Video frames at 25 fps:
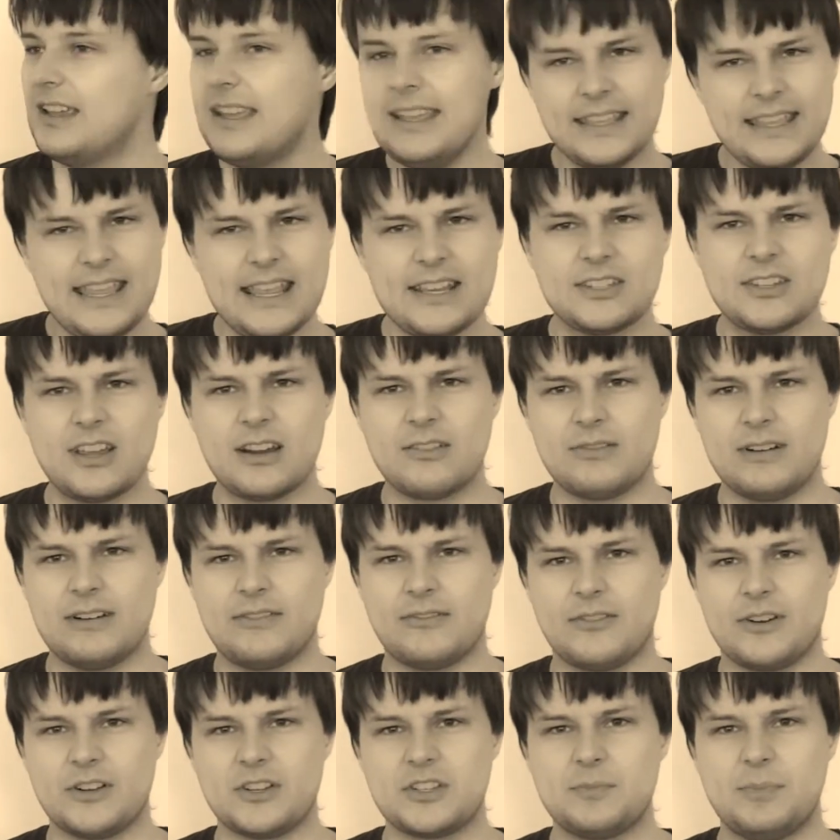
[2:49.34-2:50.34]
Yes, I
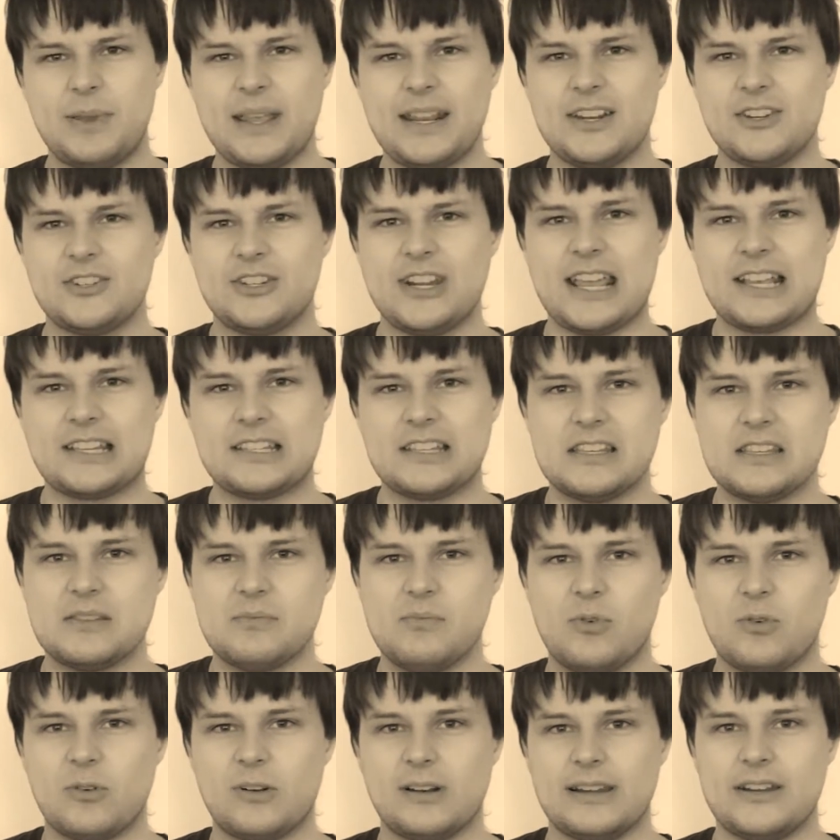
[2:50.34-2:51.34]
referenced Peter Jackson's
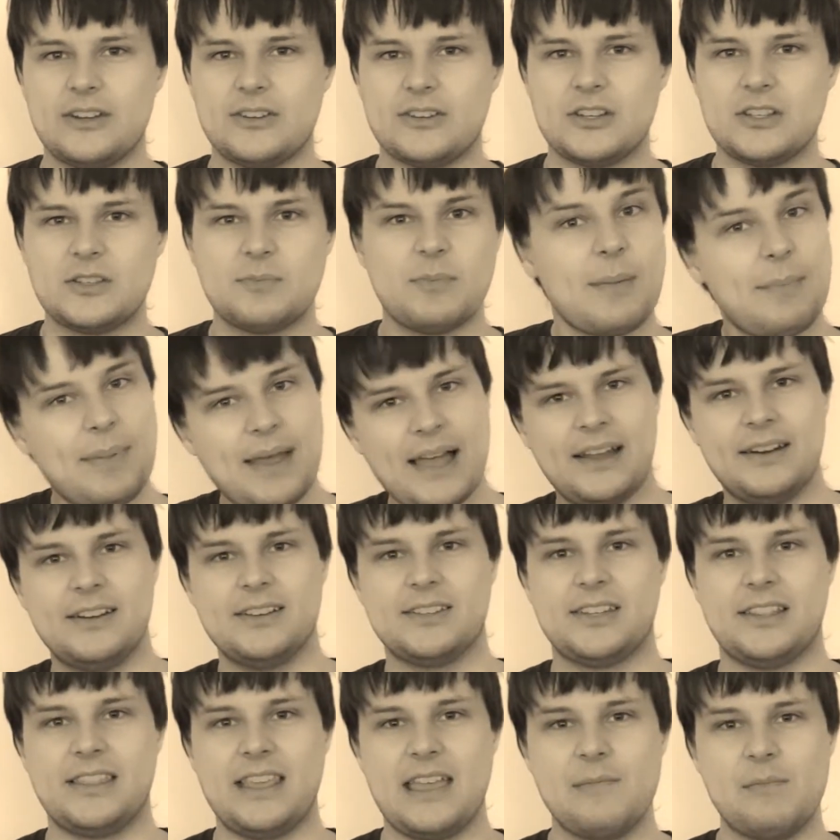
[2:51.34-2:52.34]
Mortal Engines. My partner's
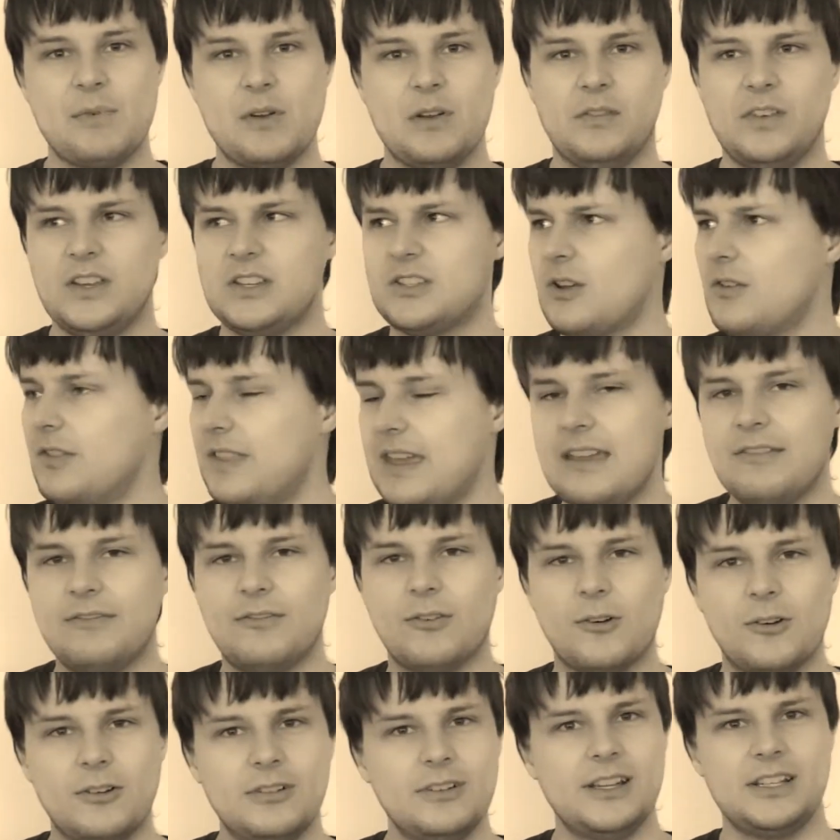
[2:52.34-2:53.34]
in that movie, so
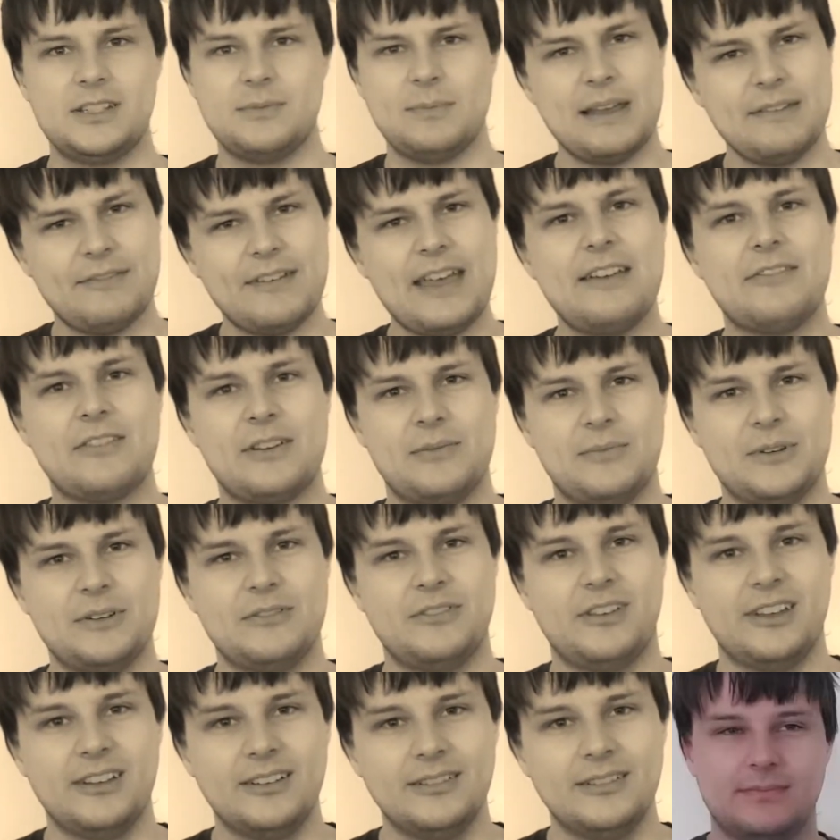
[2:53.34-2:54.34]
therefore, it's my favourite
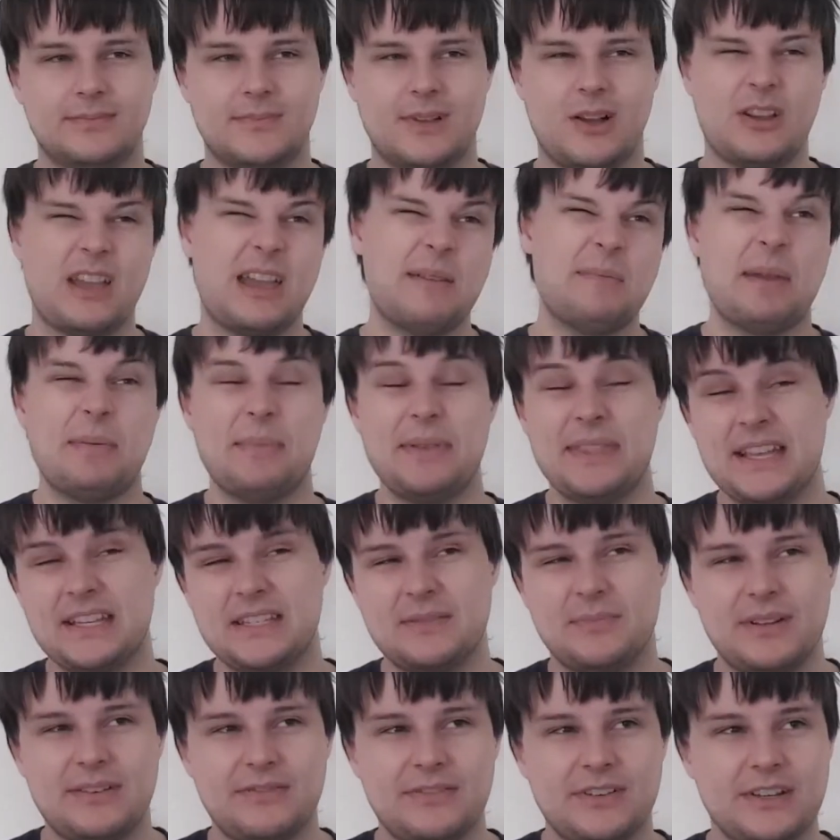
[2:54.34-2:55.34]
movie. Okay, maybe that's a
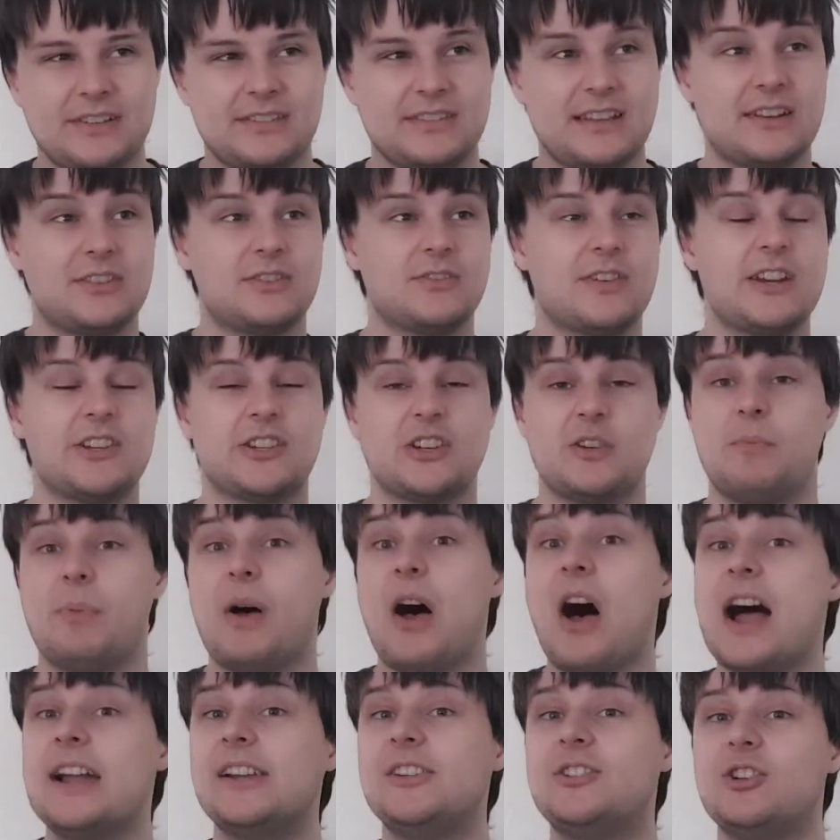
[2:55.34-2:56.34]
bit of an exaggeration, but
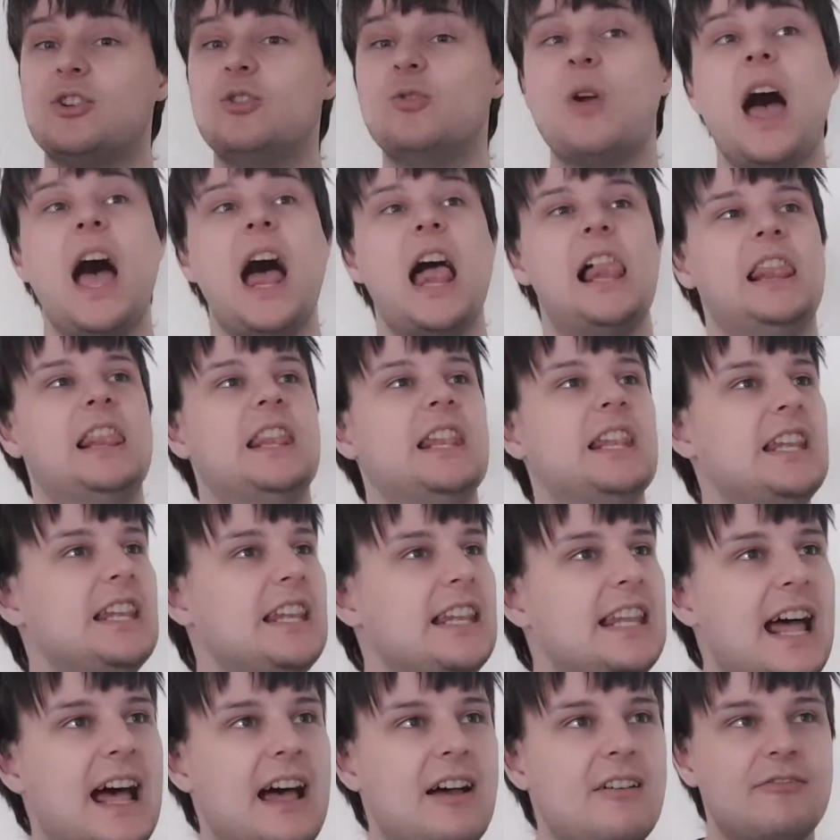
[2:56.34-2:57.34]
I do
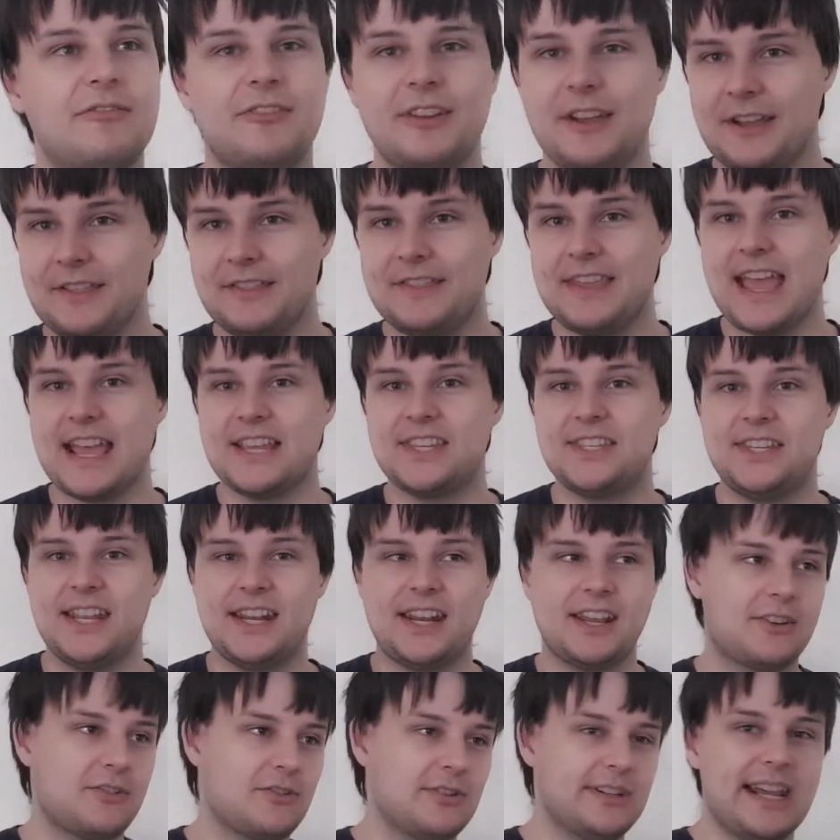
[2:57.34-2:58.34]
love the
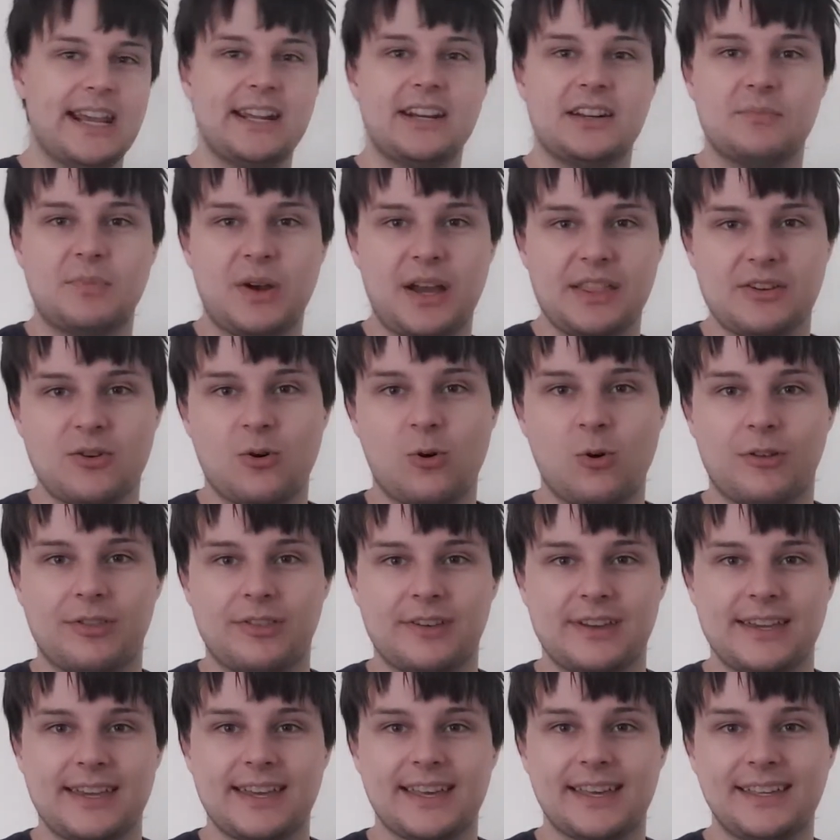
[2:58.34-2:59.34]
aesthetic created by the author
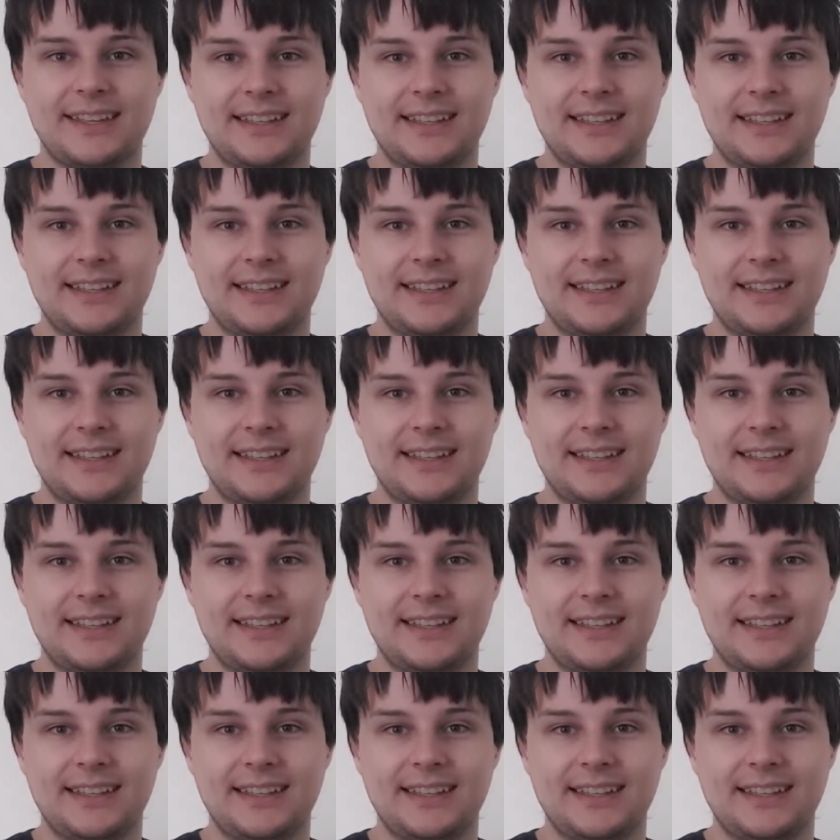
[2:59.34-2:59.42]
here.